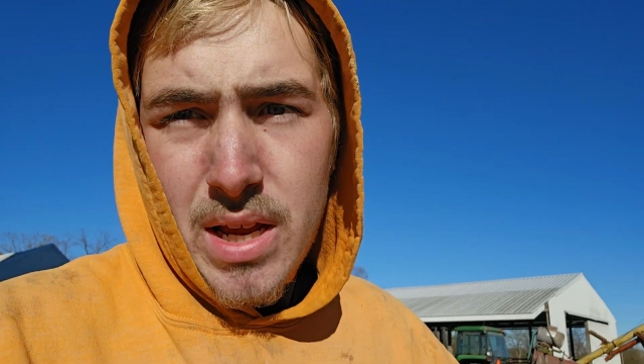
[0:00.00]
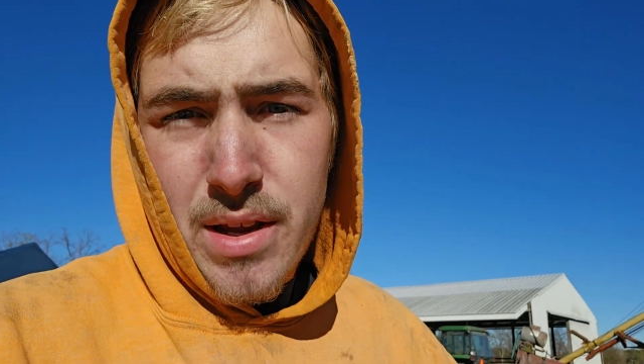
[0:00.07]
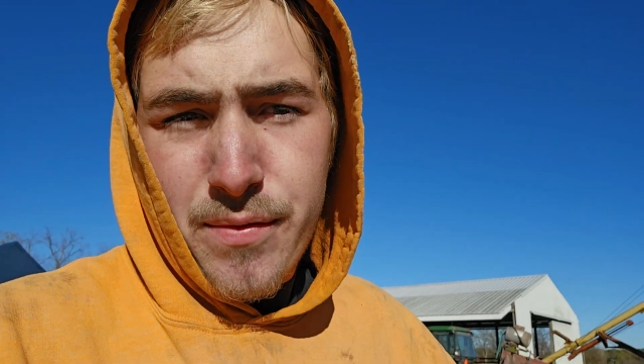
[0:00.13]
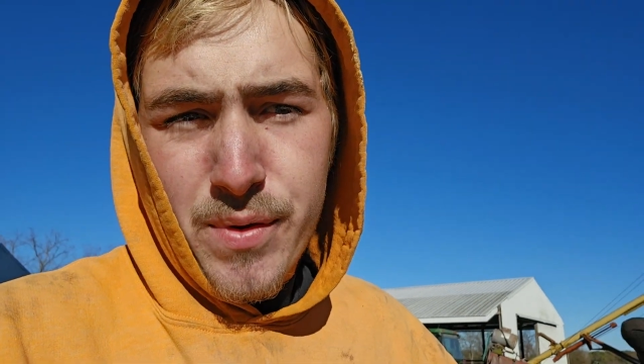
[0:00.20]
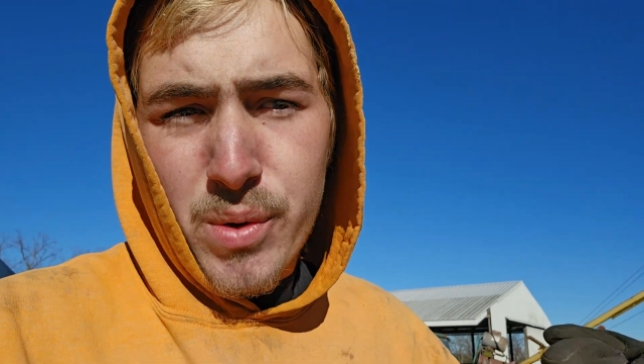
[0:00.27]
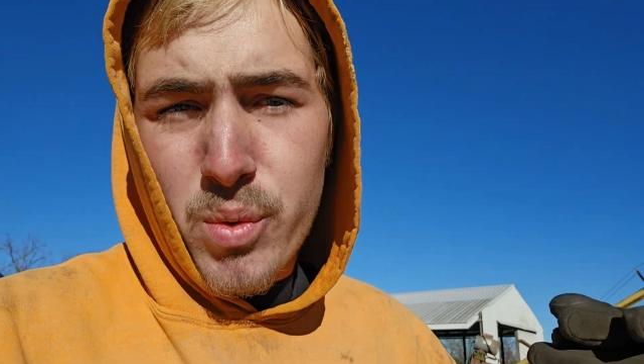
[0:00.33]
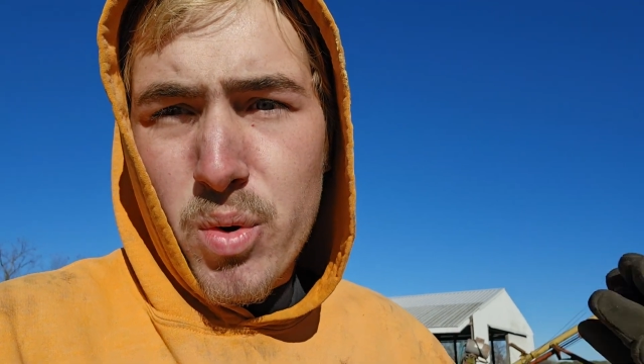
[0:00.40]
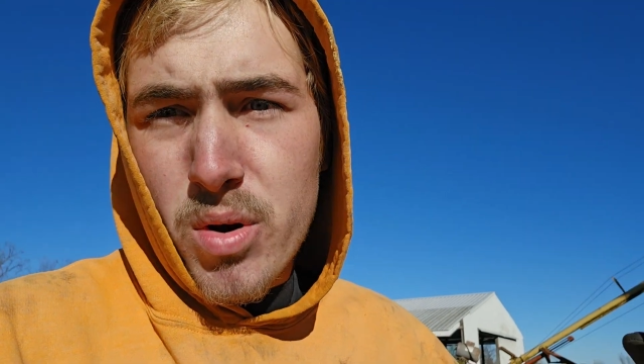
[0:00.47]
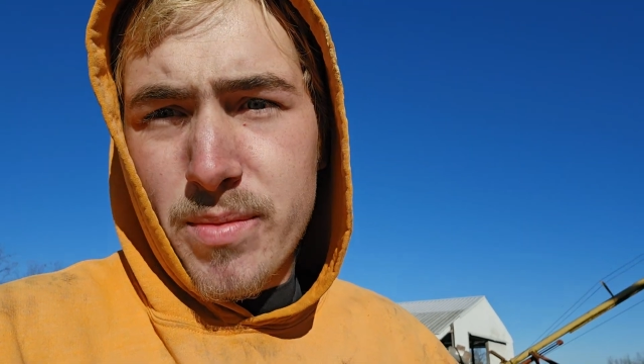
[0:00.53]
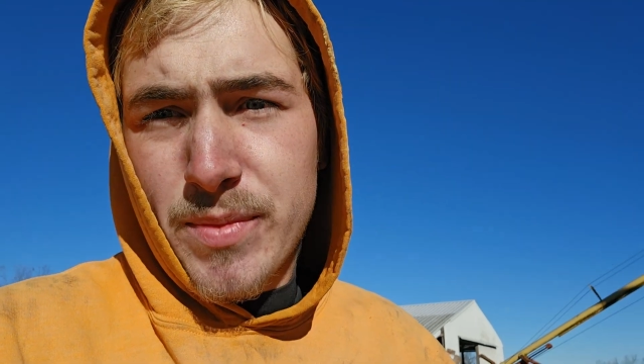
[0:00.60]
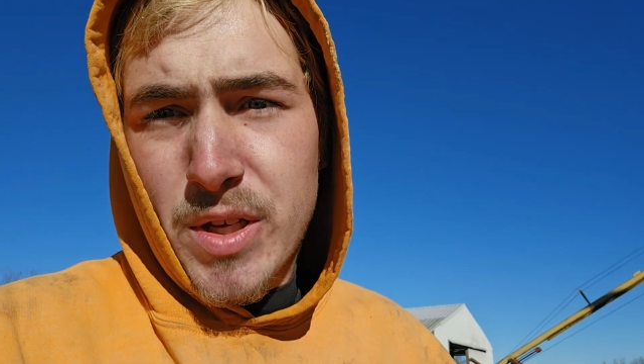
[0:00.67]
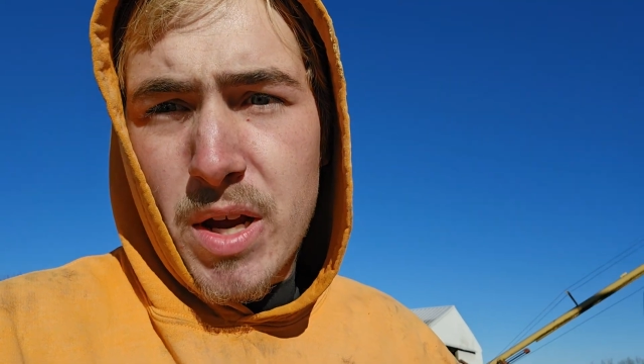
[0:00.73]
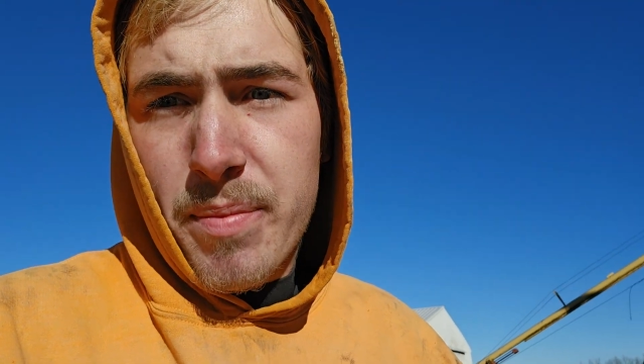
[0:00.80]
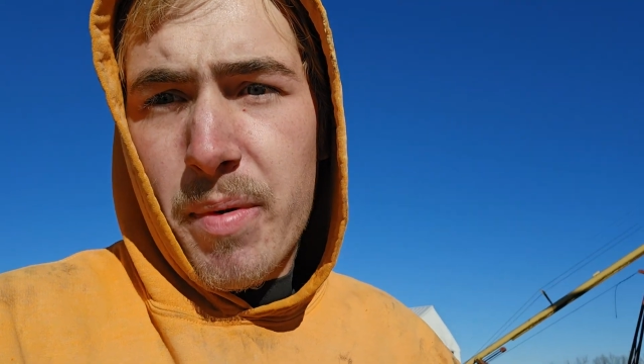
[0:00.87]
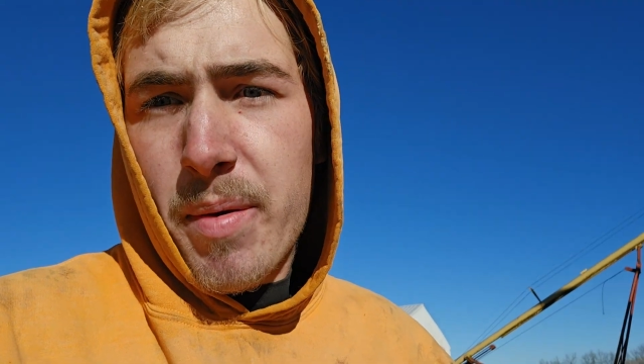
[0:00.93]
if it warms
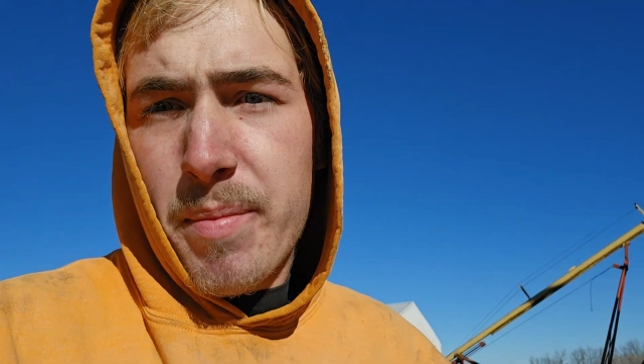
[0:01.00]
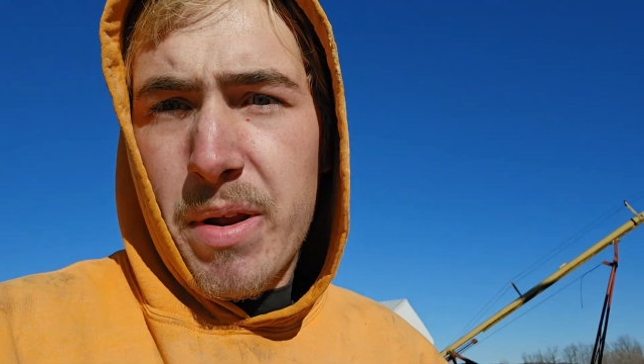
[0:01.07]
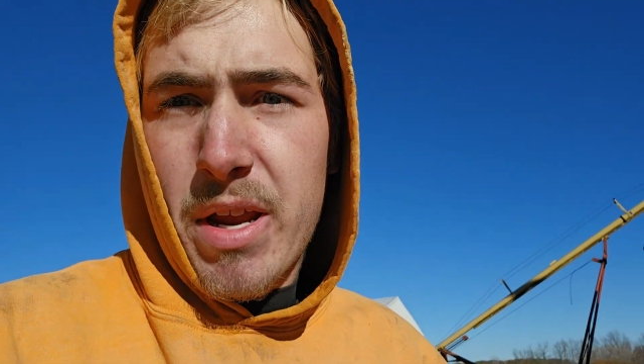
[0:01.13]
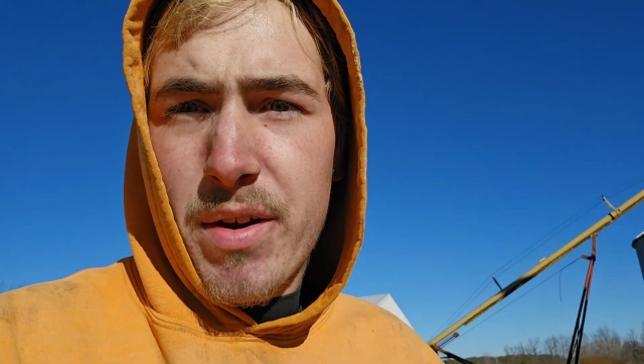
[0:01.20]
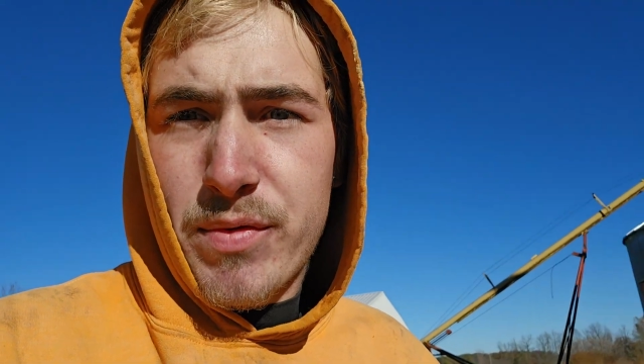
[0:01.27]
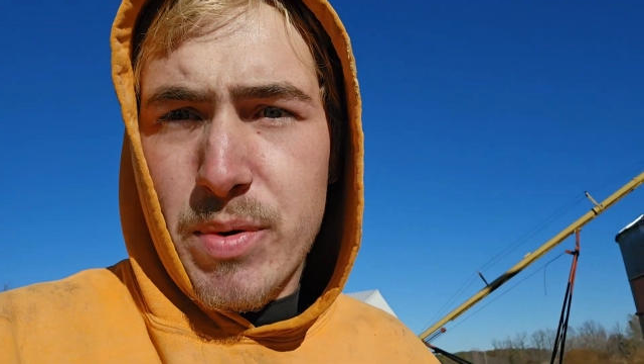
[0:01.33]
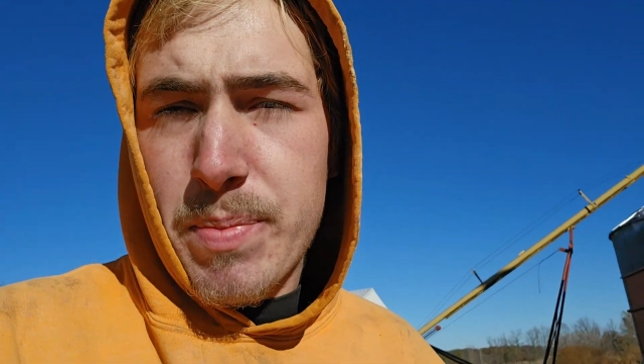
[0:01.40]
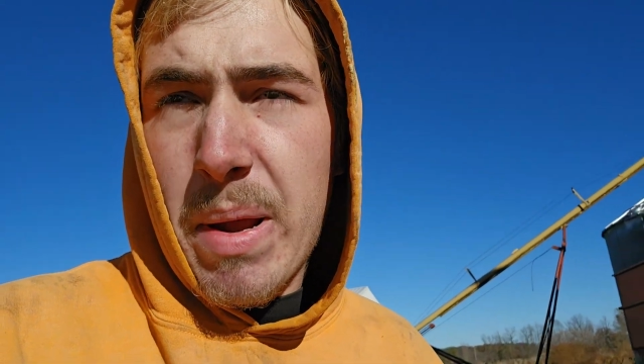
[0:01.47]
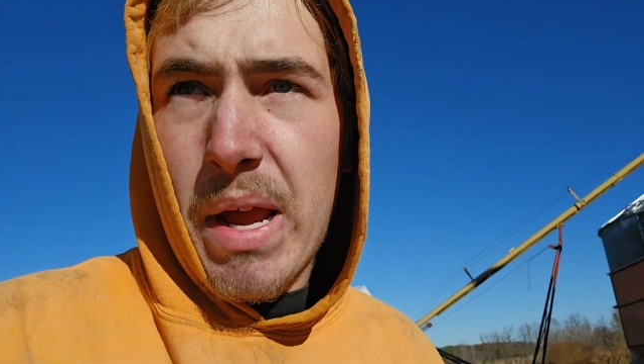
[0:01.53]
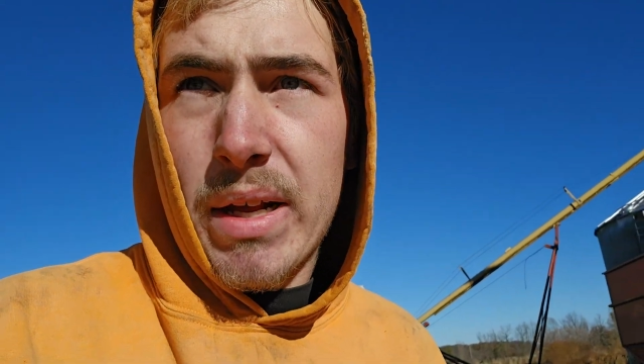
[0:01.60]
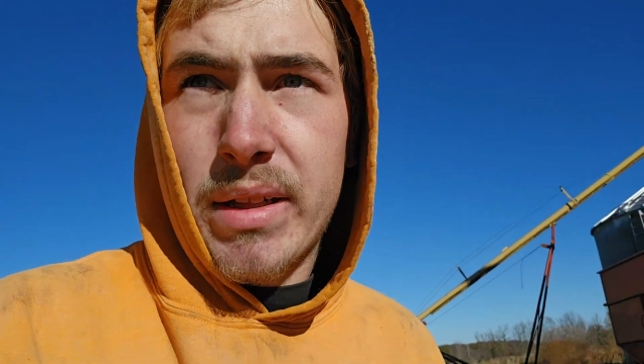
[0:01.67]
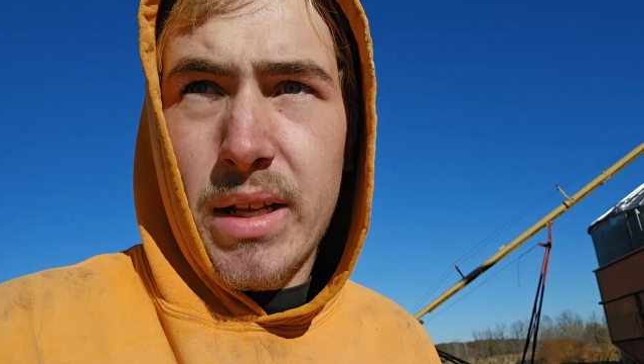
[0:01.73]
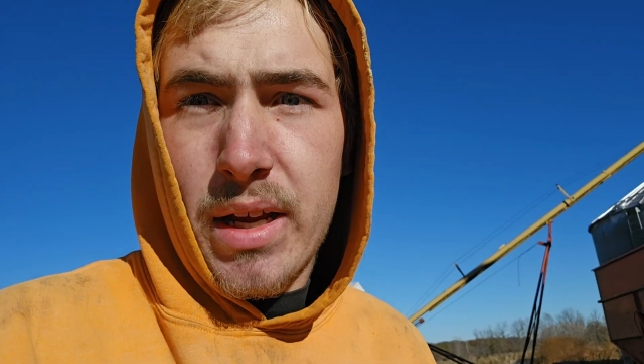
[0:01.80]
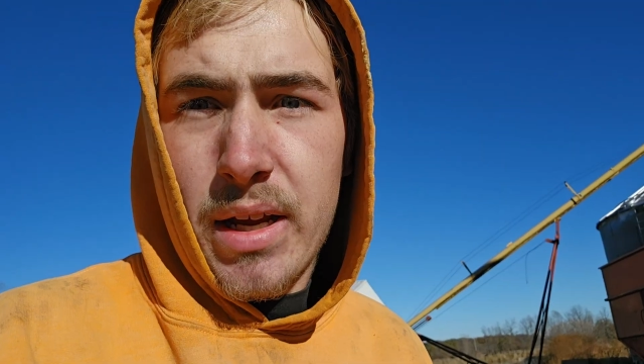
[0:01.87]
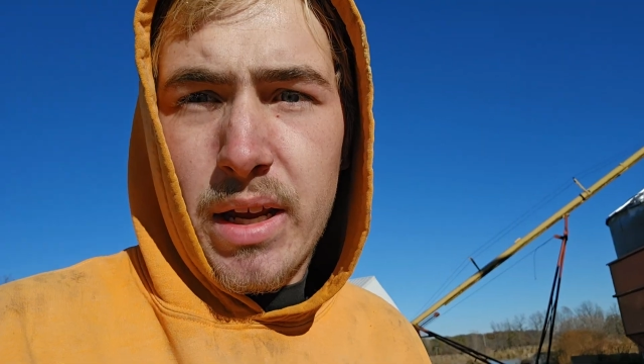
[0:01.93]
up, I may have to back
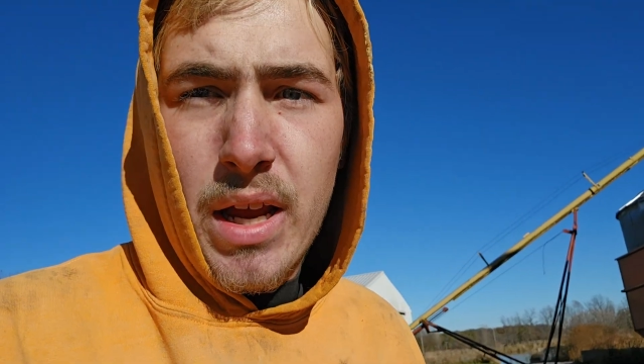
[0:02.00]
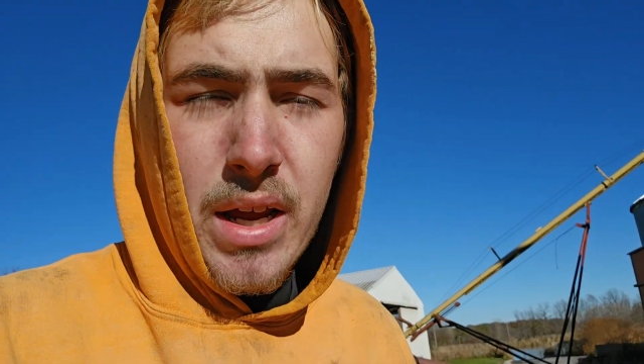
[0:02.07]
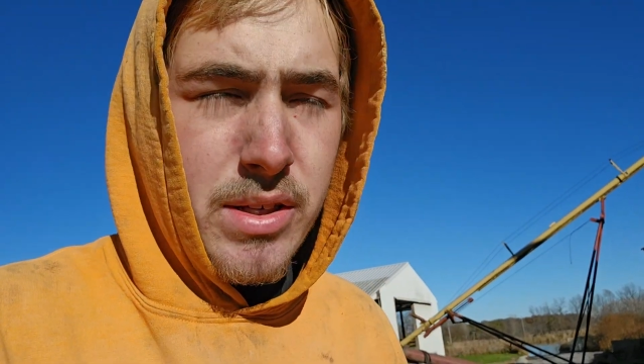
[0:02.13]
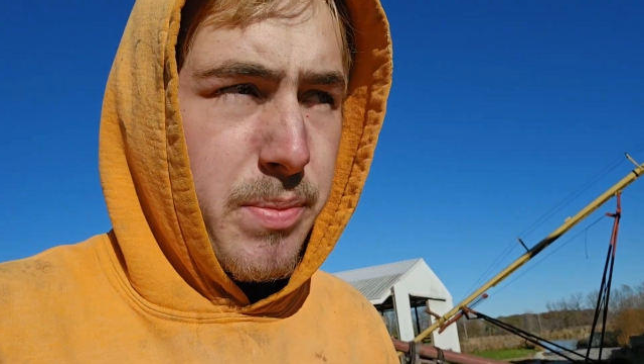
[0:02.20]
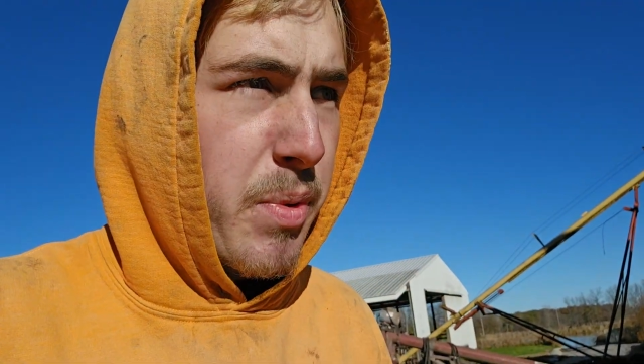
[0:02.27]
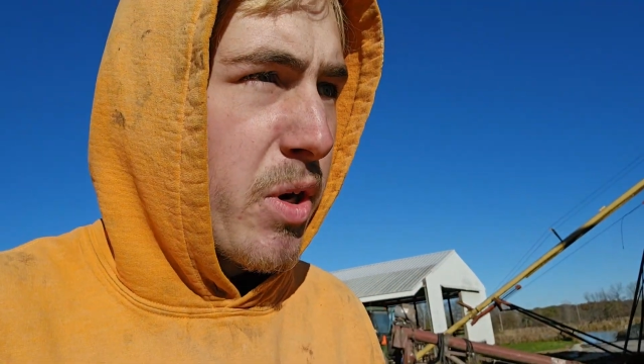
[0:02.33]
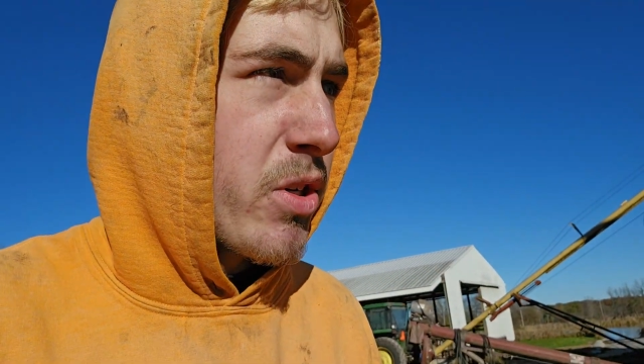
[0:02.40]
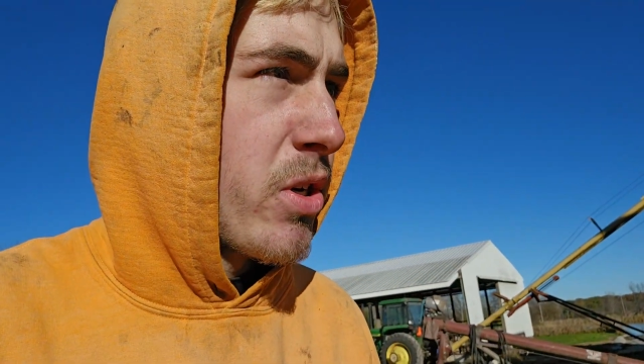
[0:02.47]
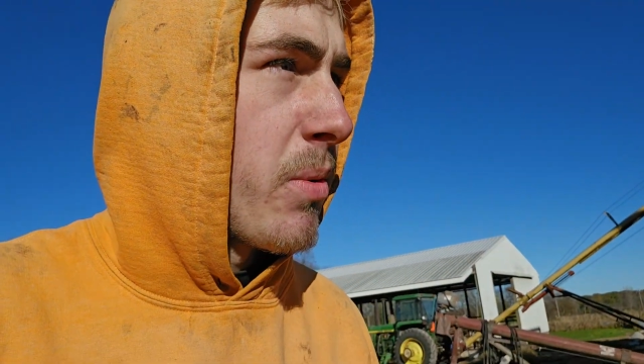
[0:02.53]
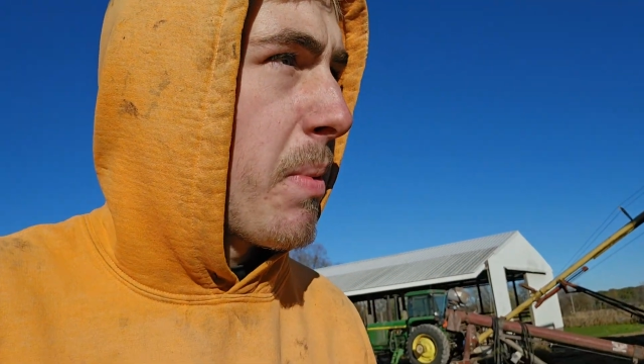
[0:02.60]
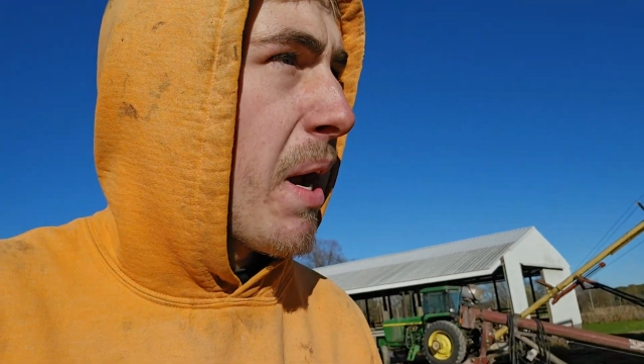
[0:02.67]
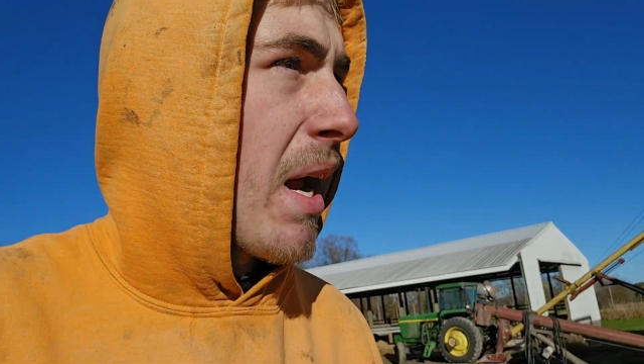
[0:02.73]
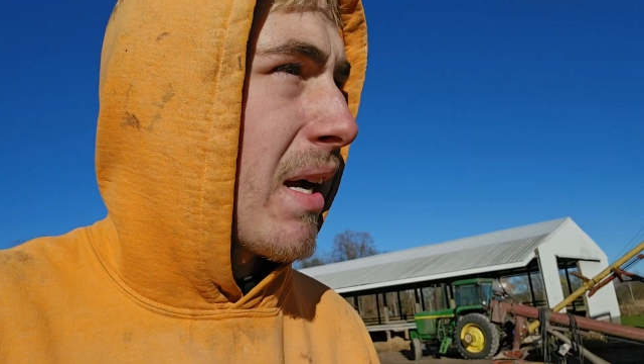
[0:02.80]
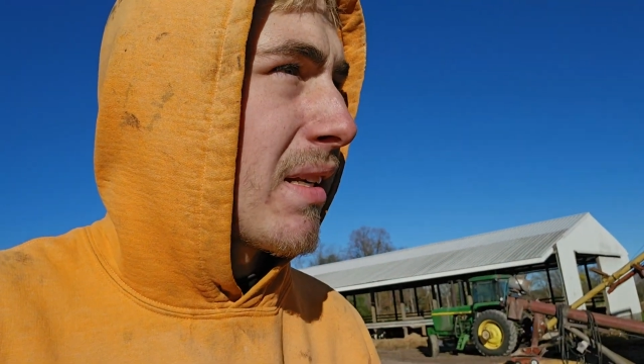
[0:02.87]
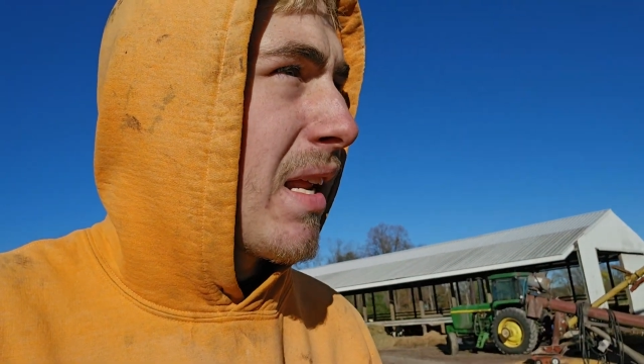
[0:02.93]
that gas pressure back